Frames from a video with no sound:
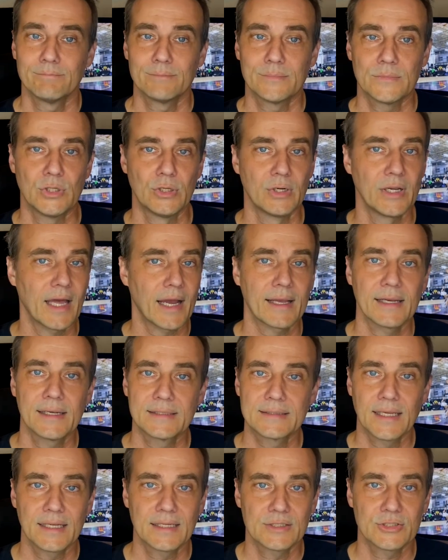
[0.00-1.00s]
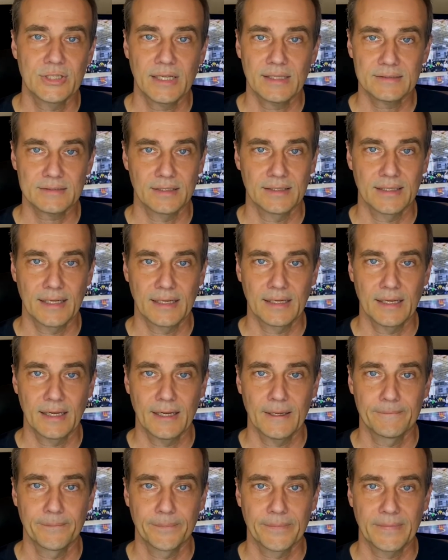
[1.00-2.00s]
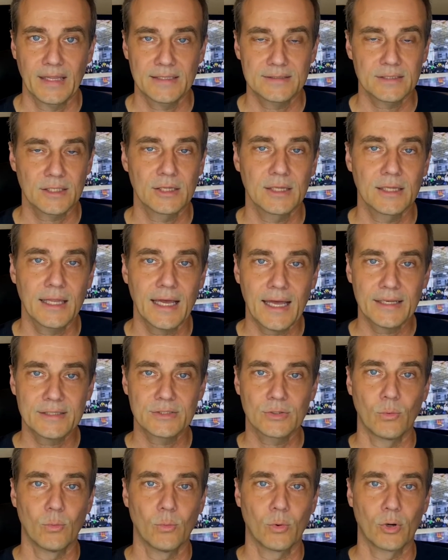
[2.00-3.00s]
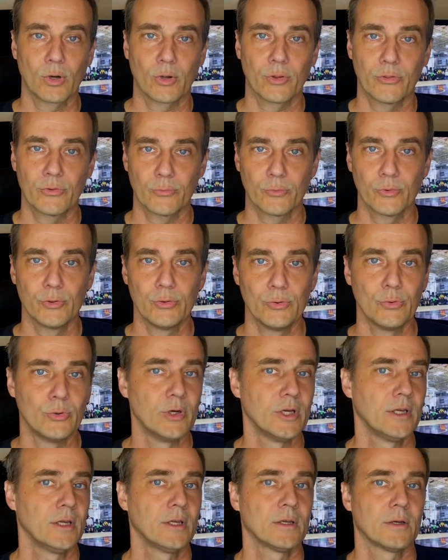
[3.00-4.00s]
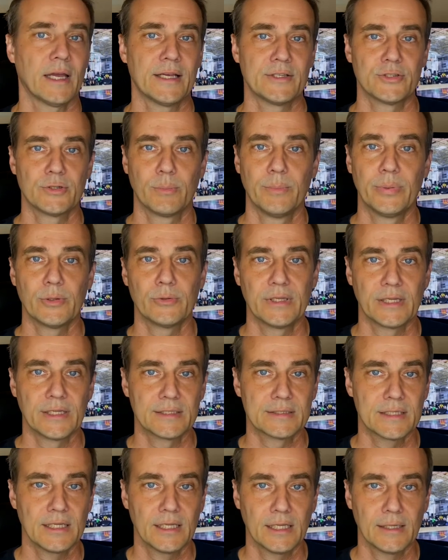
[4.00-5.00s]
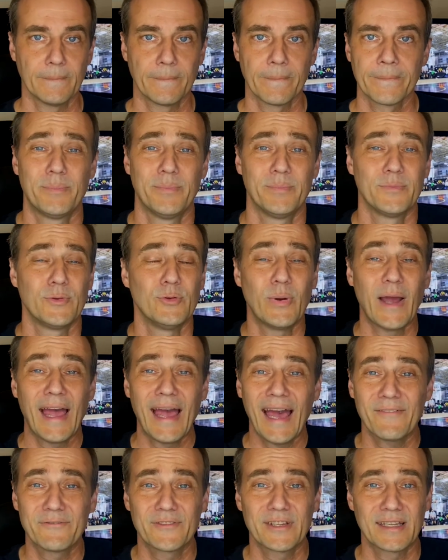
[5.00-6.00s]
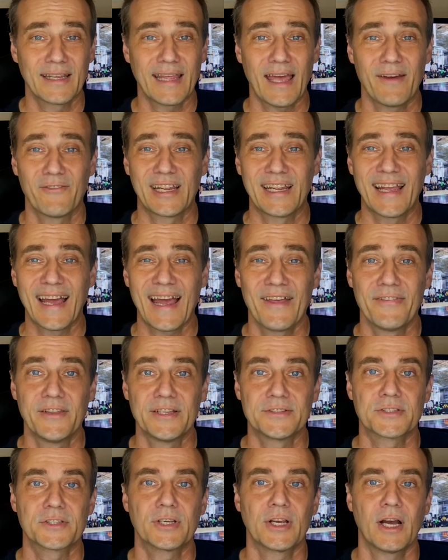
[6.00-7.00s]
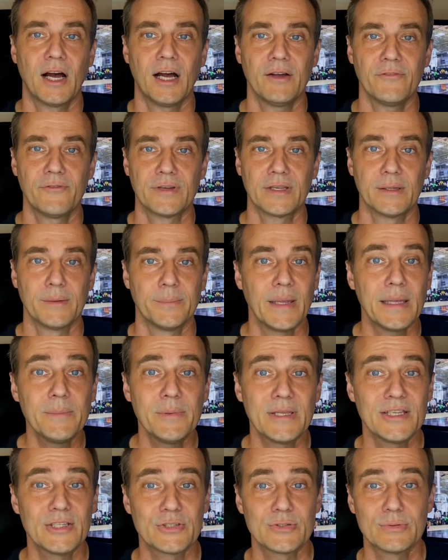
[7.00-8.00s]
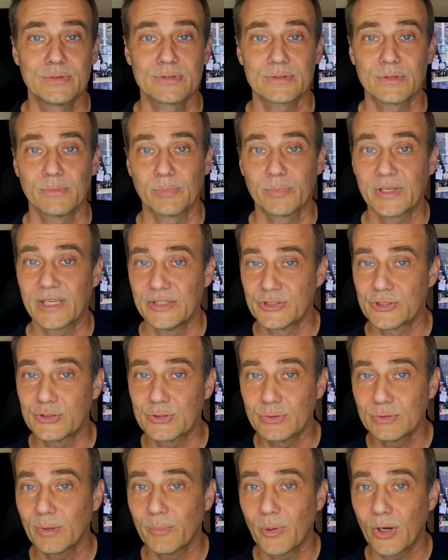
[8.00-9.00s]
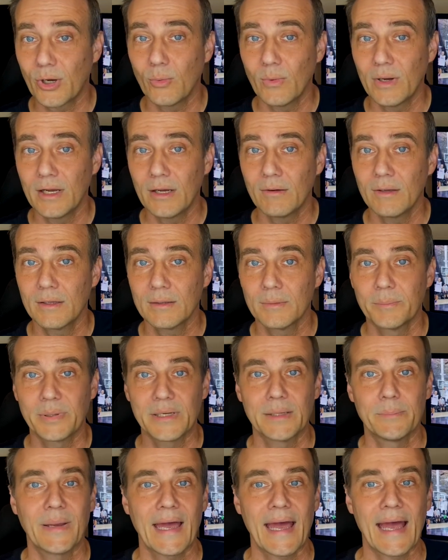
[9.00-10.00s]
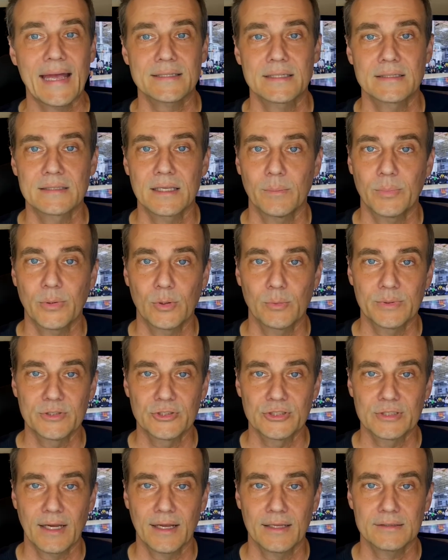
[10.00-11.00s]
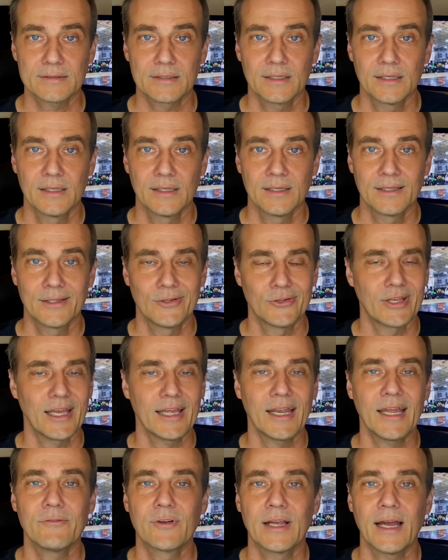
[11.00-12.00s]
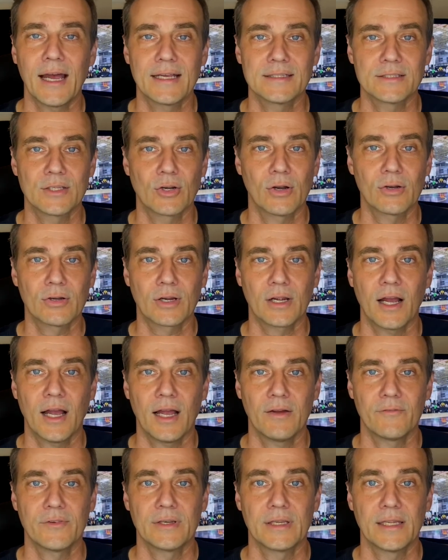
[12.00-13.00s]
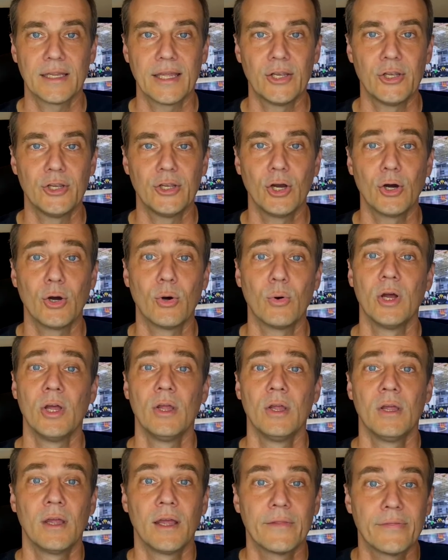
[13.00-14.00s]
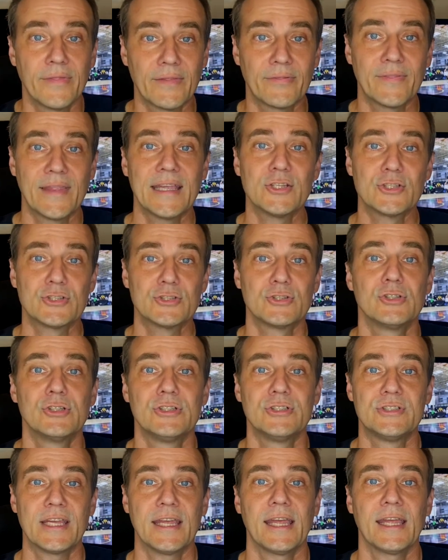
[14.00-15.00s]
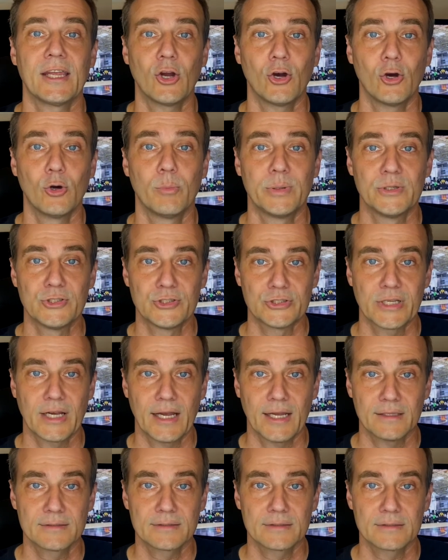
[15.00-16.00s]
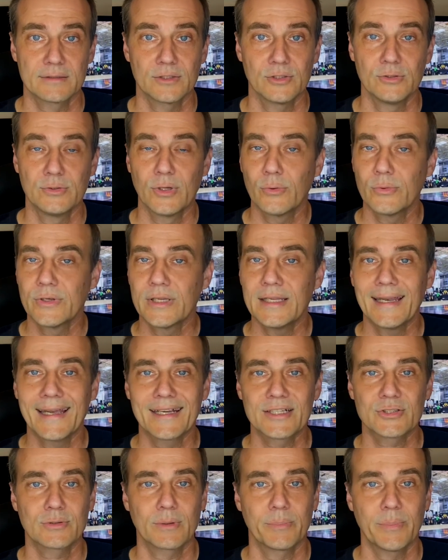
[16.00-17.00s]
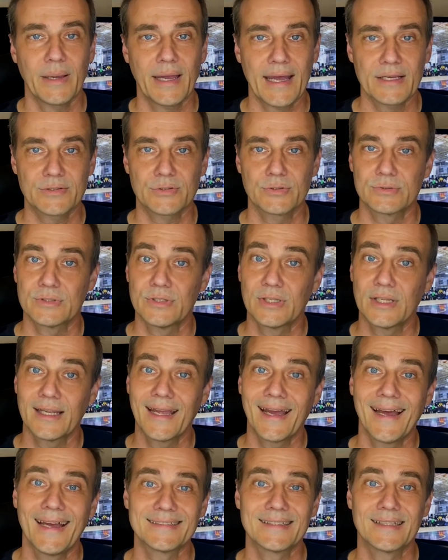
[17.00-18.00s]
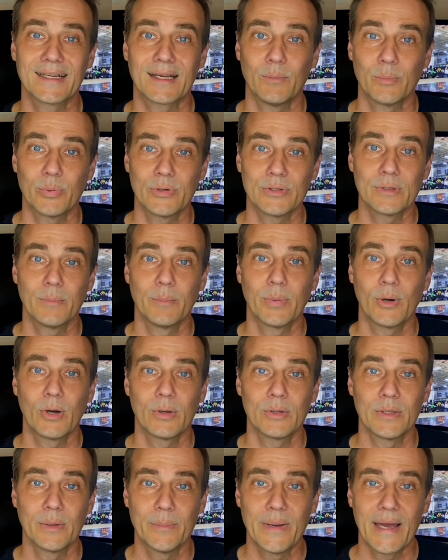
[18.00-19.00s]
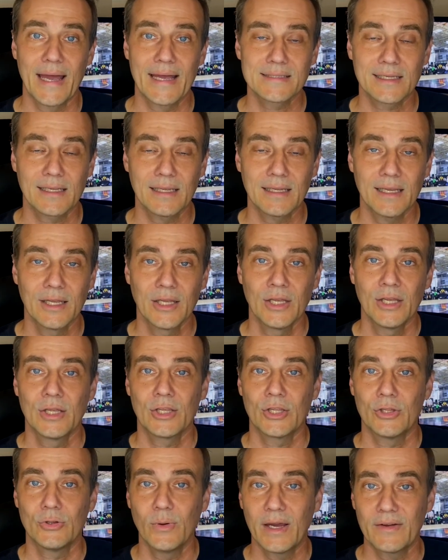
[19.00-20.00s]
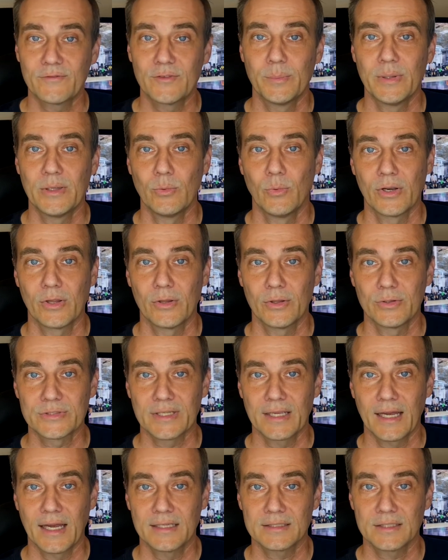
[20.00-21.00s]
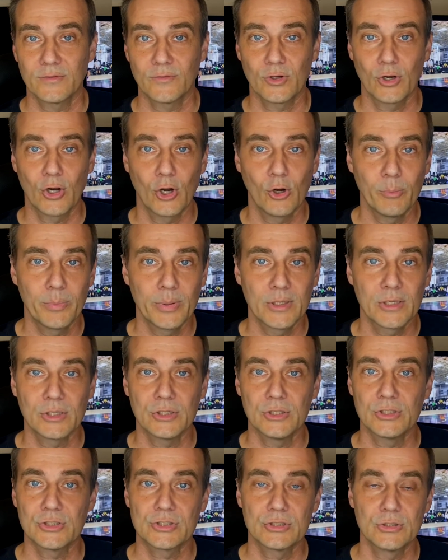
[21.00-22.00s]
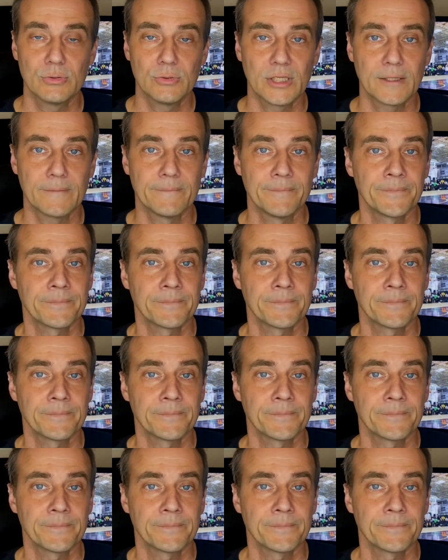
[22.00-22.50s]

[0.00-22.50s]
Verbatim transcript: You're not going to take a chance on that guy. That's a lot to work through as you're building a team. You have to have a guy that's confident. Maybe he shoots the can shoot the ball well, but he passes up open shots. You can't have guys that aren't confident and know that they should take open shots. You don't need extra passers. You need guys that can put the ball in the basket. You have to be one of those guys. If you're open, you shoot it